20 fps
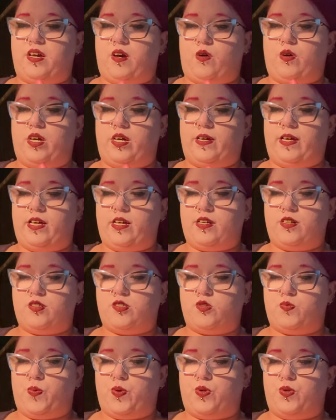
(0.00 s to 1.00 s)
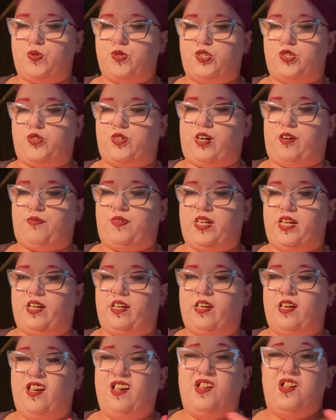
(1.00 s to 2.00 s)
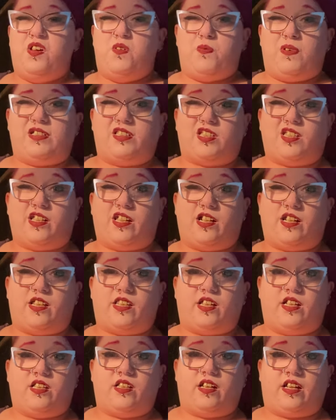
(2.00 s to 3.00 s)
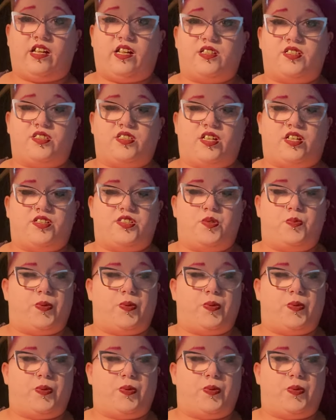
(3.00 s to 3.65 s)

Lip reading: hiking, sports, travelling, basically anything that gets dirty.